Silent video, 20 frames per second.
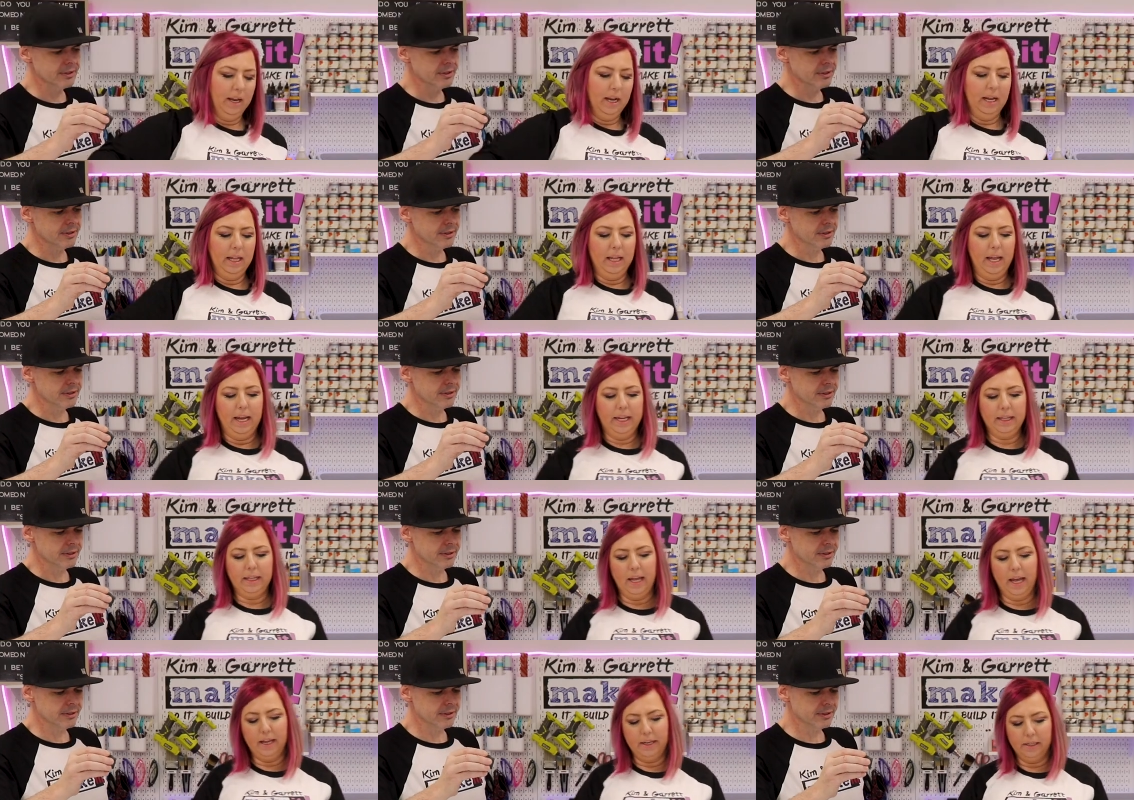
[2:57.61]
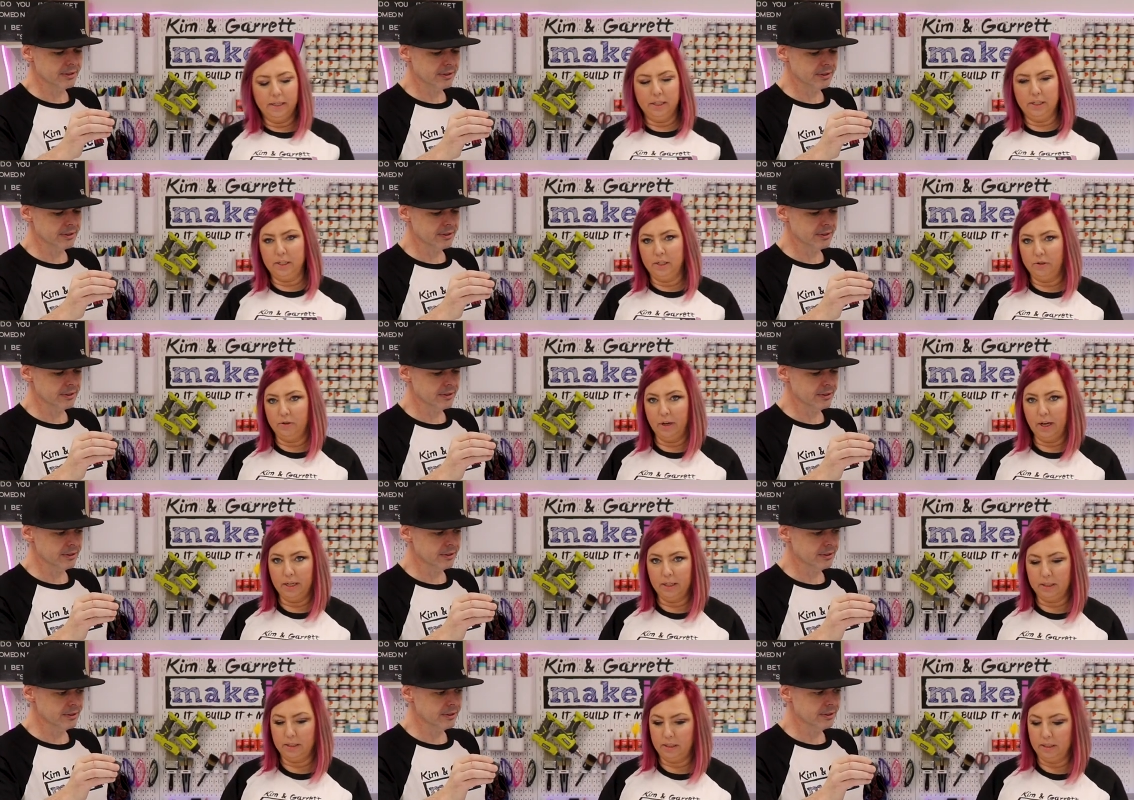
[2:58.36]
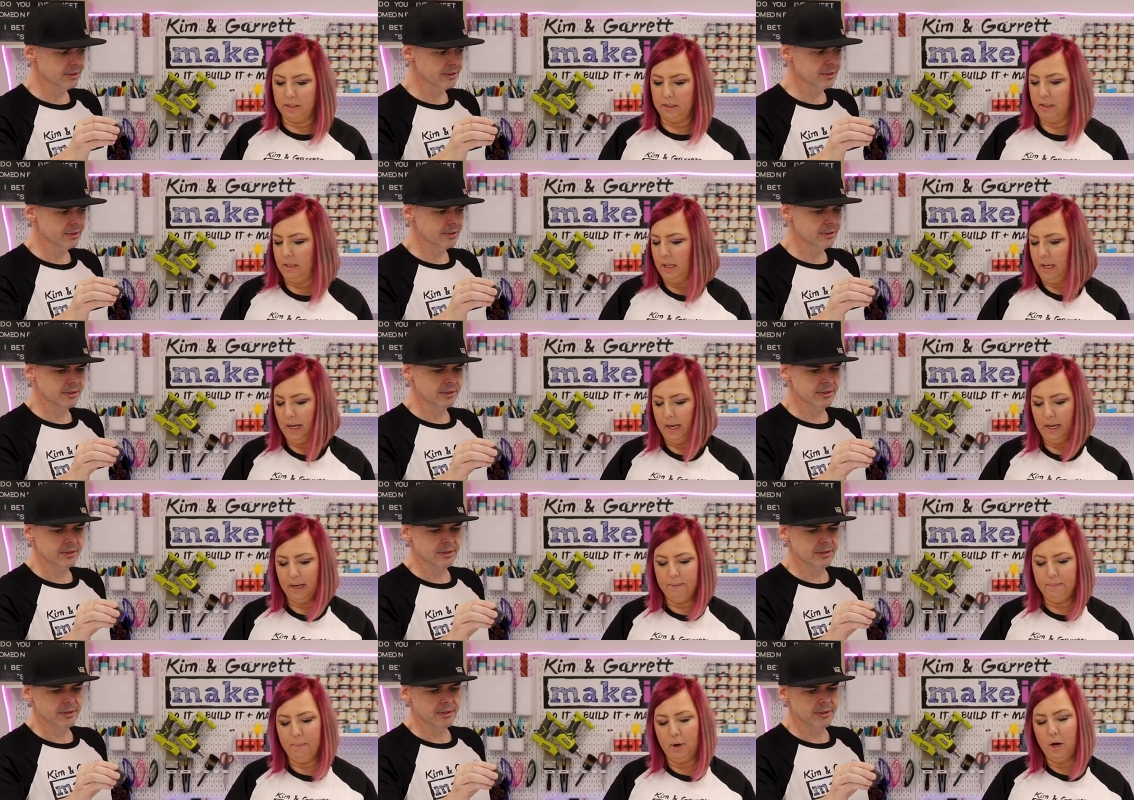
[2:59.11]
Speaker 1: And I like that distressed,
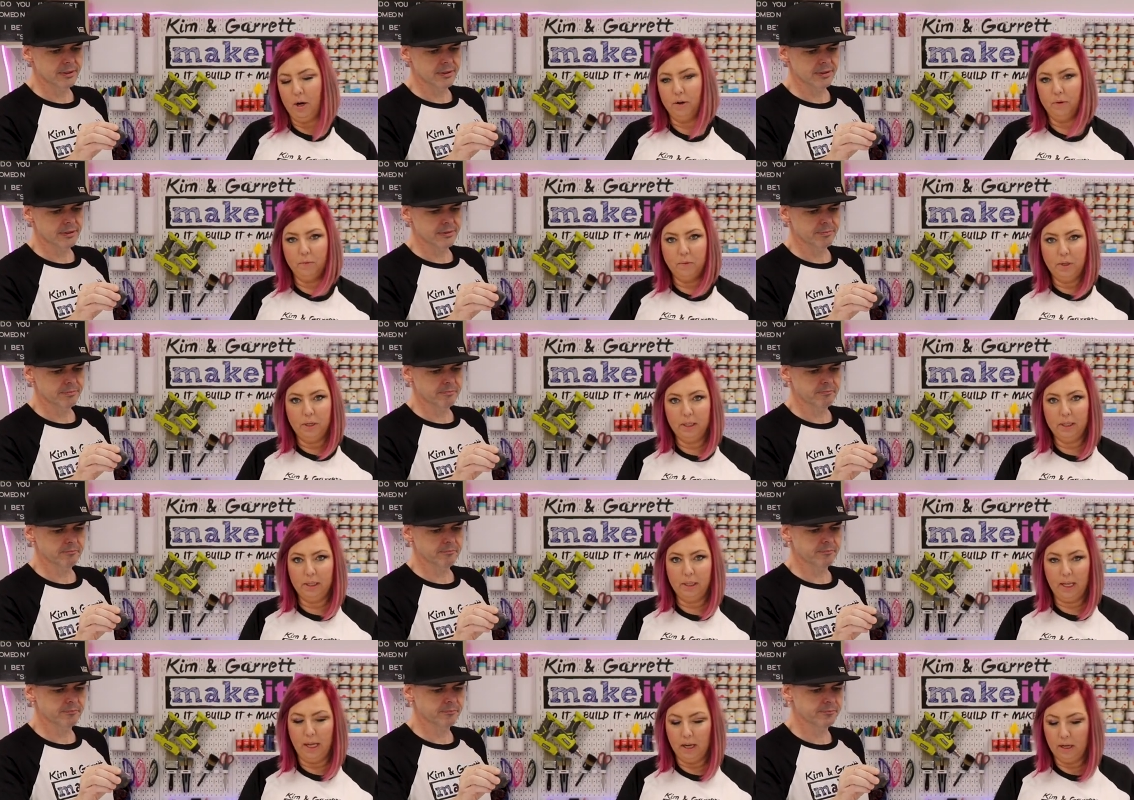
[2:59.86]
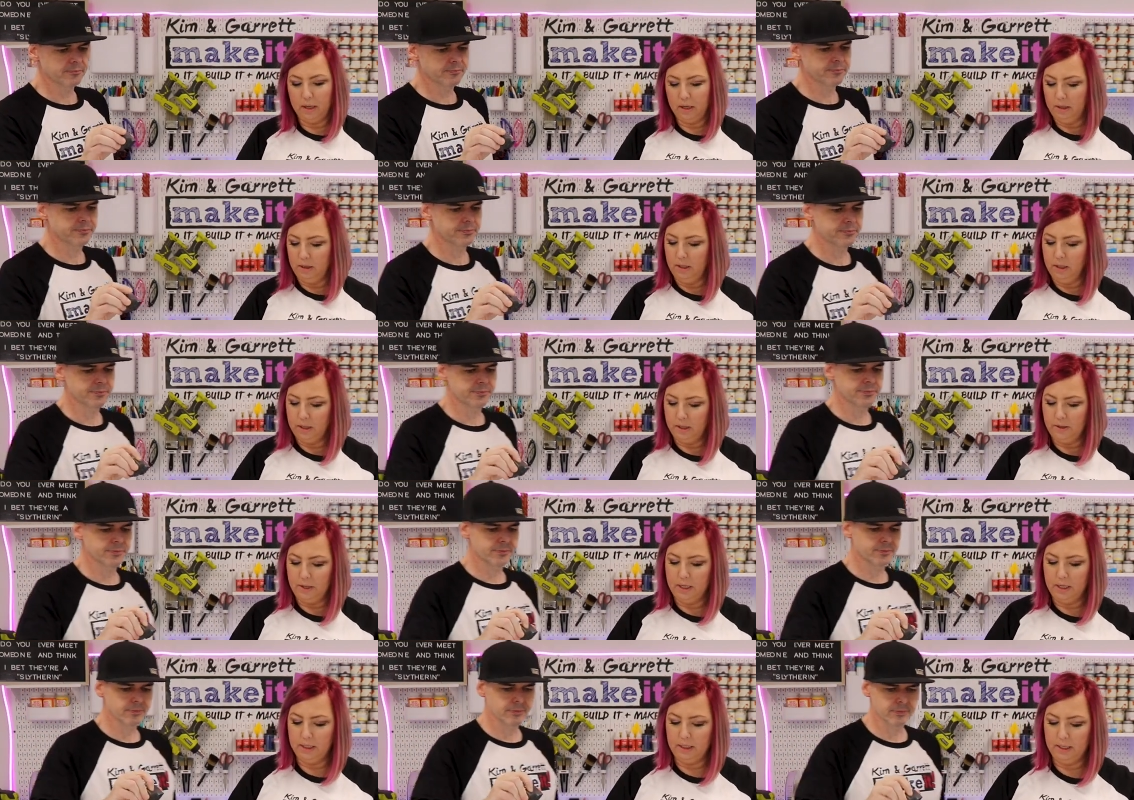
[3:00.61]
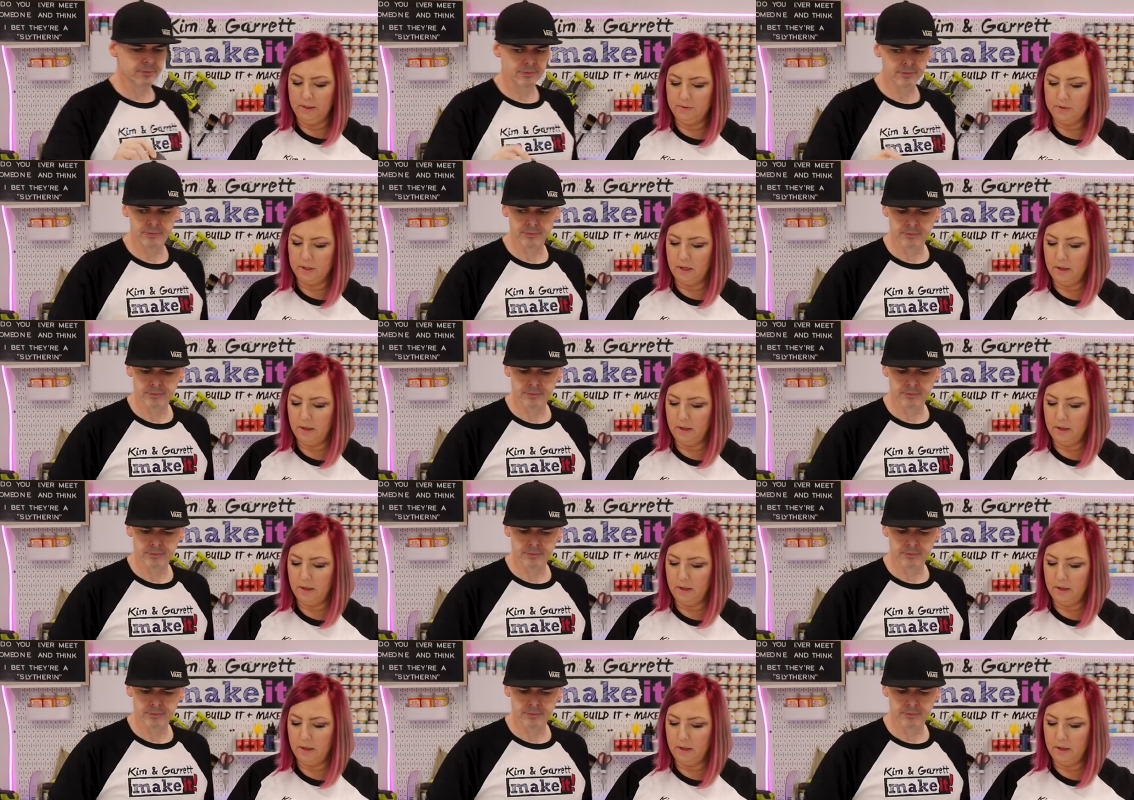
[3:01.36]
like barnwood look, look that it leaves